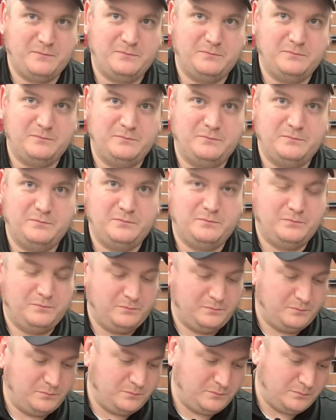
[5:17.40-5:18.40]

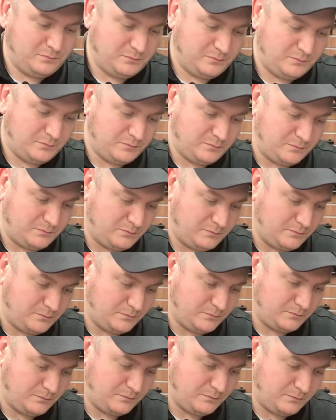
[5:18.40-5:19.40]

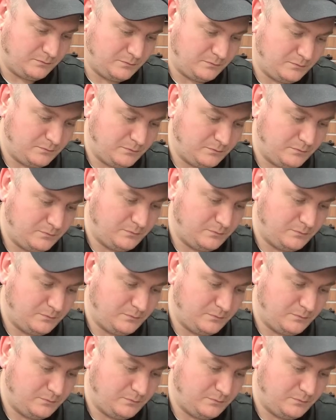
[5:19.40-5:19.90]
No one is speaking in this clip.